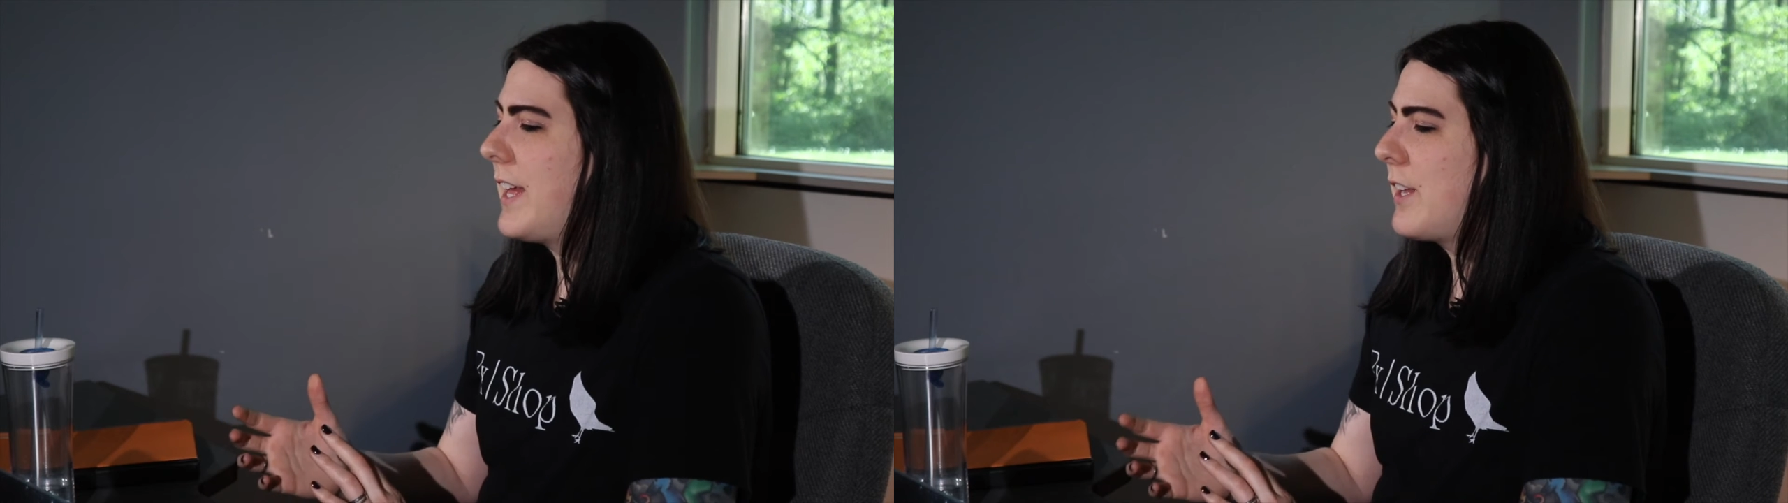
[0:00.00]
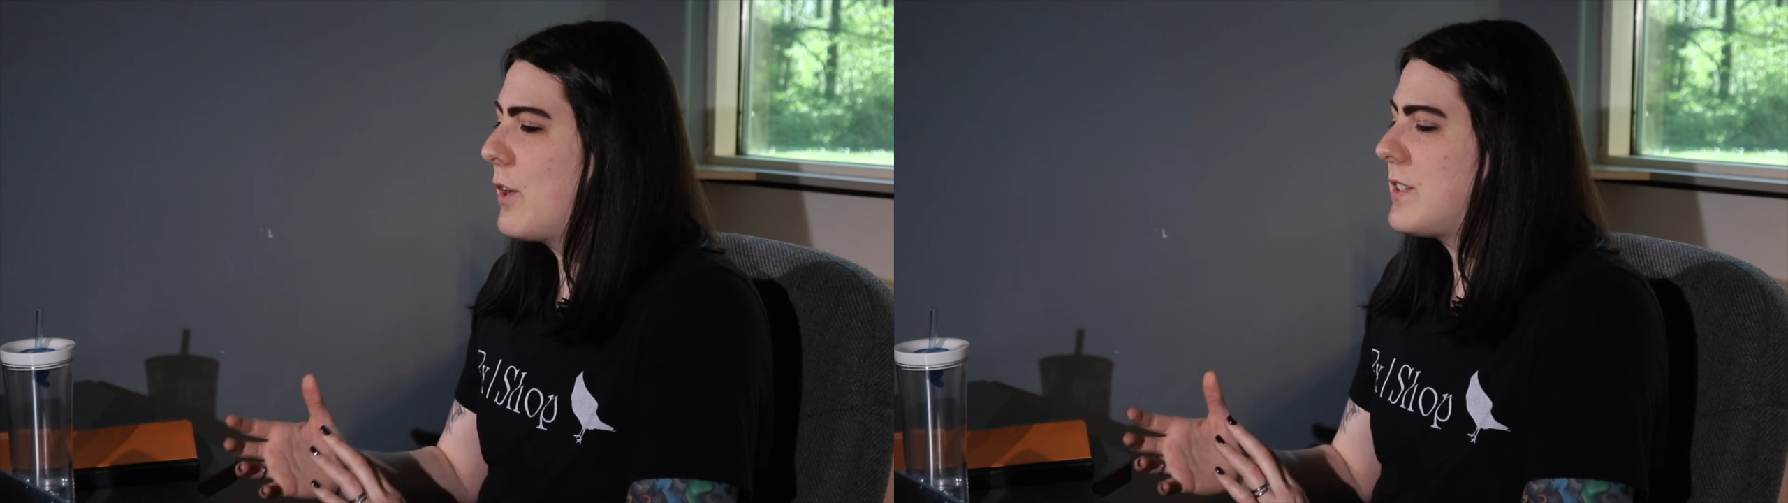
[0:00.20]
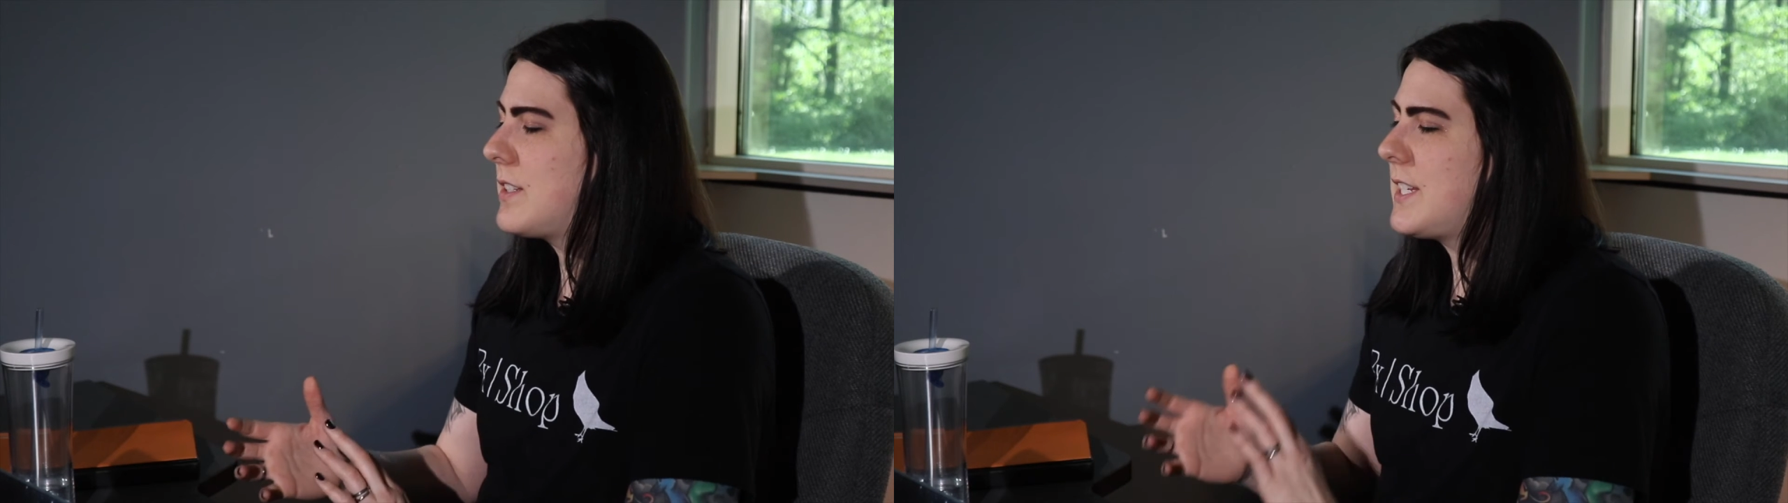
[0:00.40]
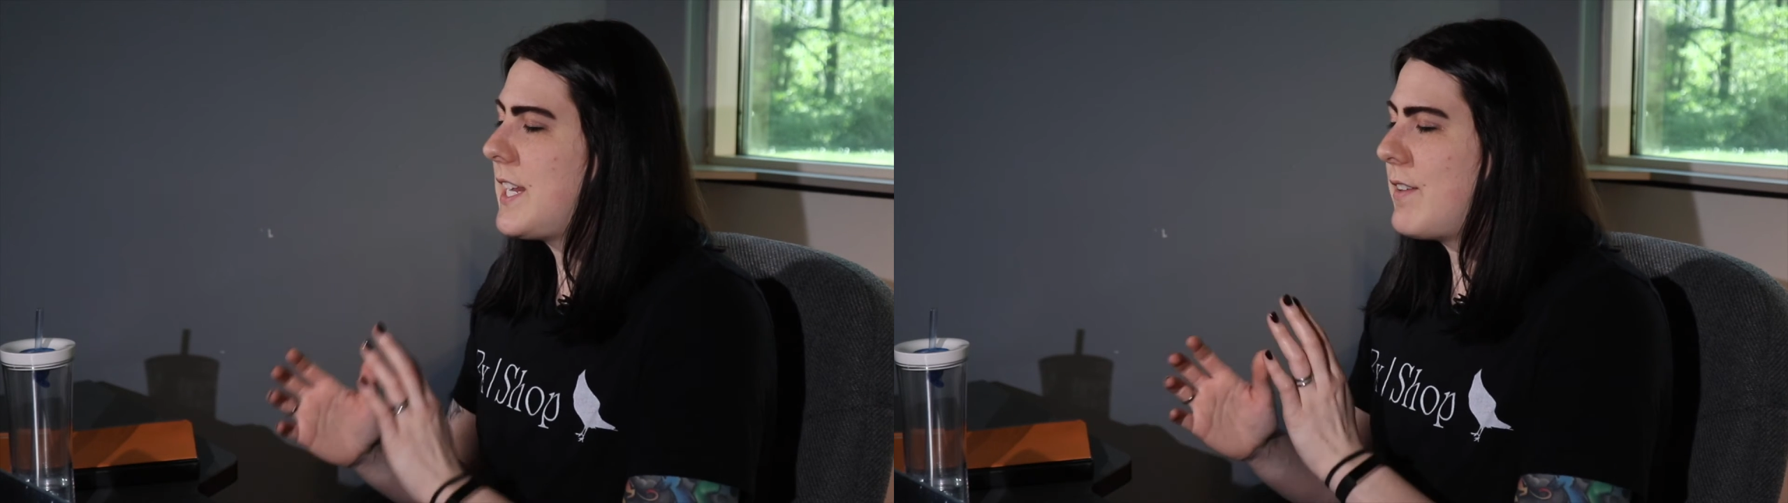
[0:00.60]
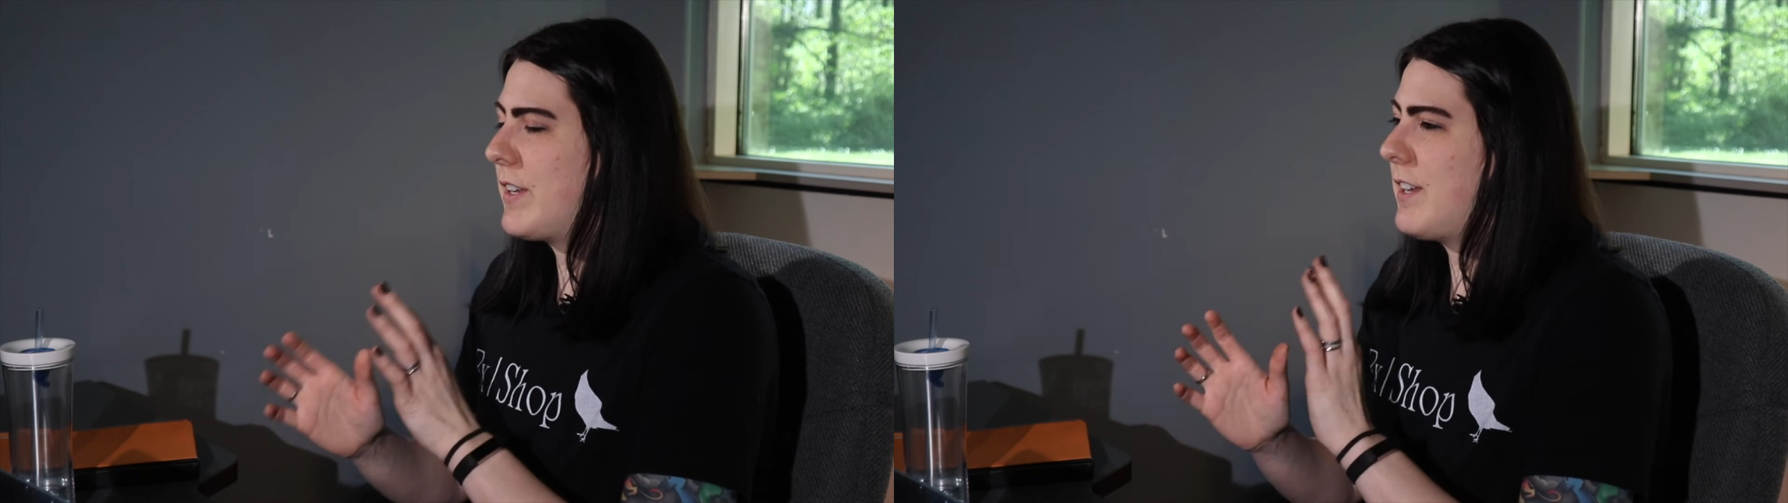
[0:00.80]
that goes
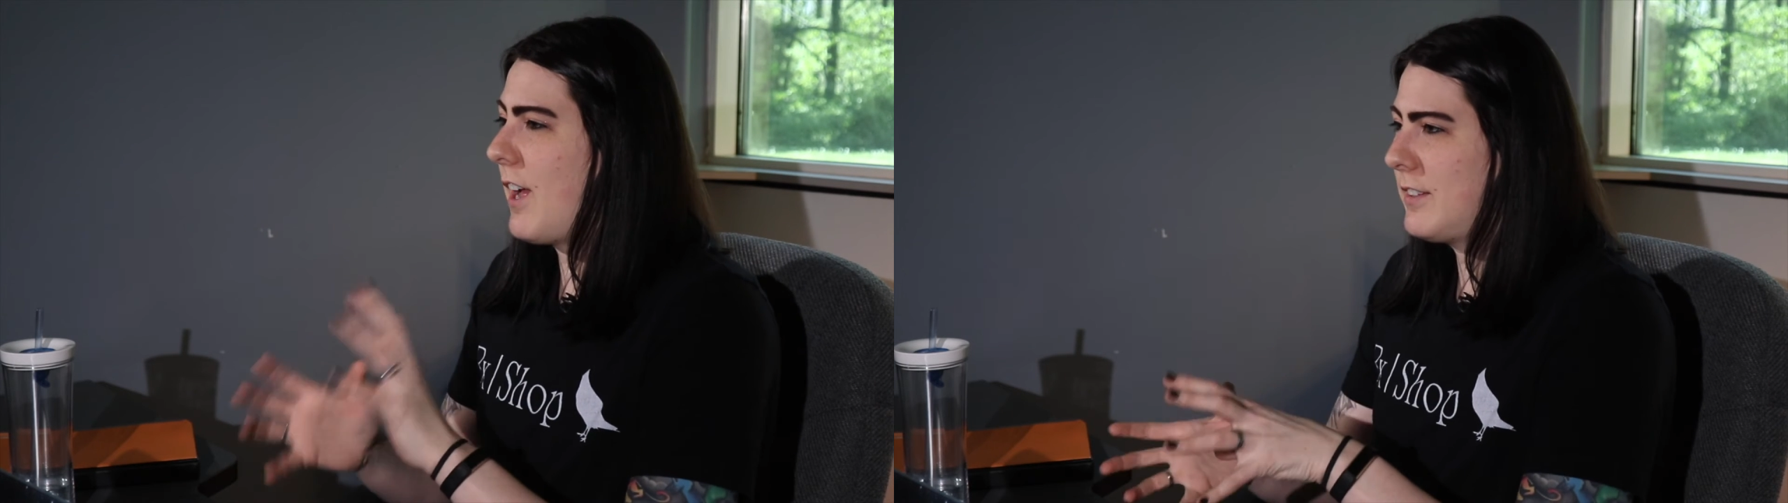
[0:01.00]
into even an